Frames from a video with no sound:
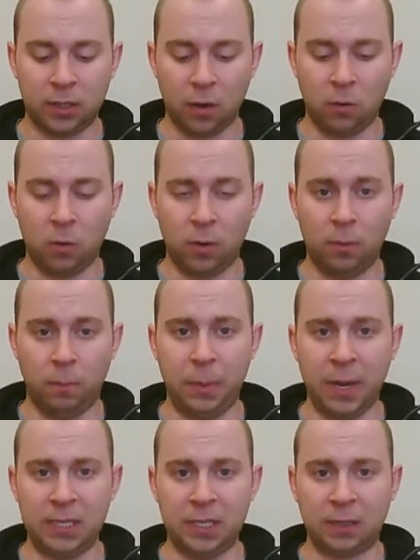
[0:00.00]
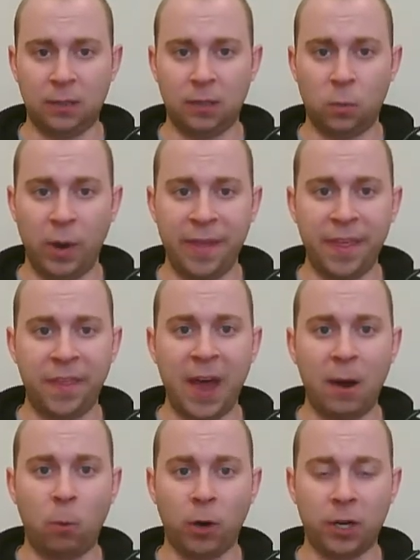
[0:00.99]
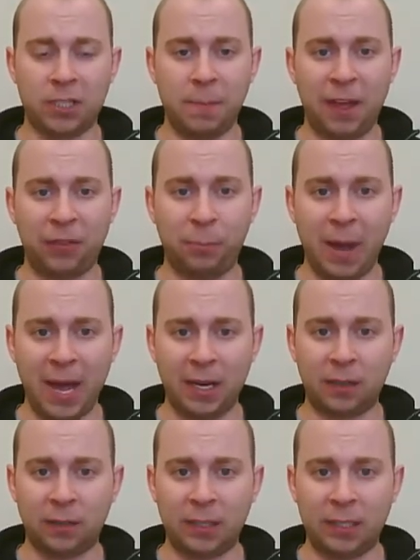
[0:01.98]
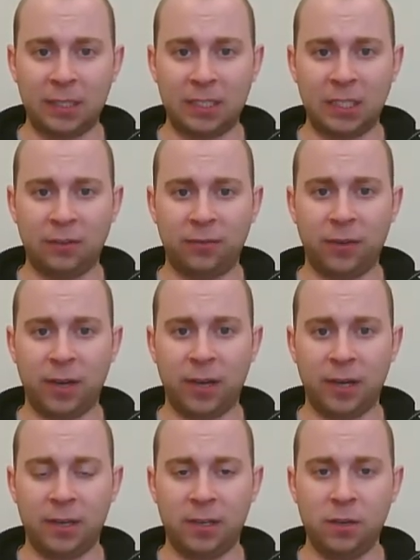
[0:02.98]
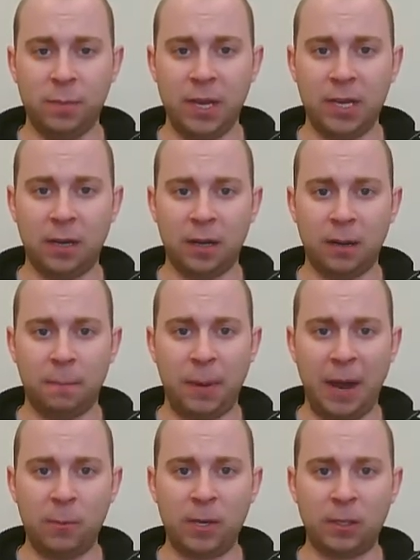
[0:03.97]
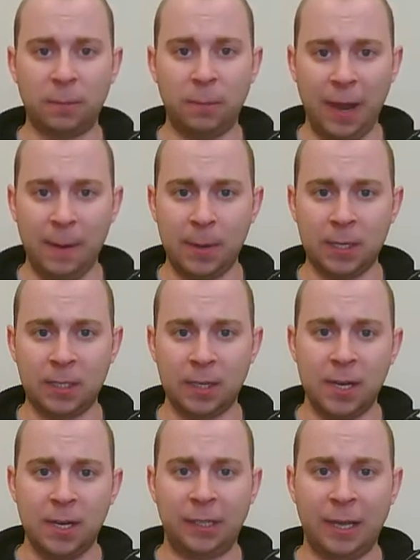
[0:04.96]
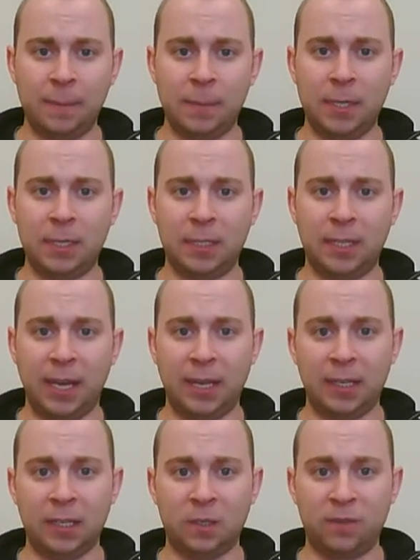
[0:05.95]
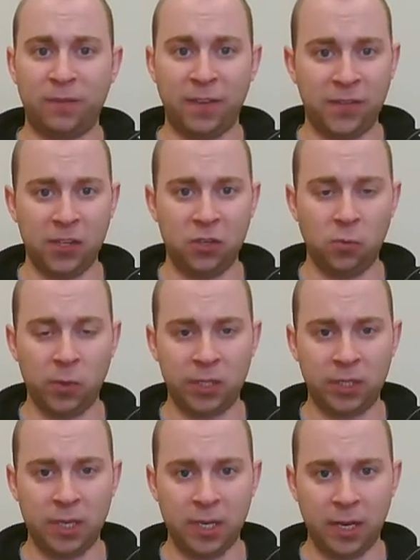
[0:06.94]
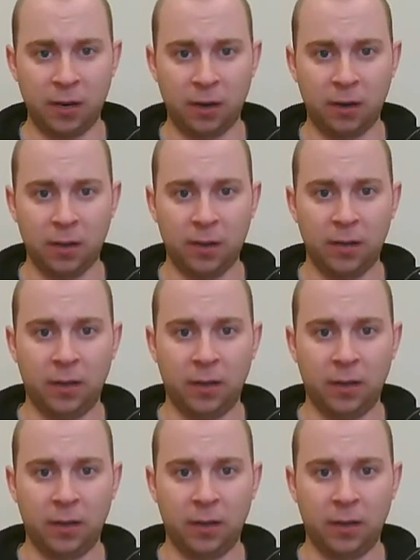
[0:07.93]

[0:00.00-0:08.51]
So basically the way that that works mathematically is if you make bi-weekly payments, that means that it's 52 weeks in a year.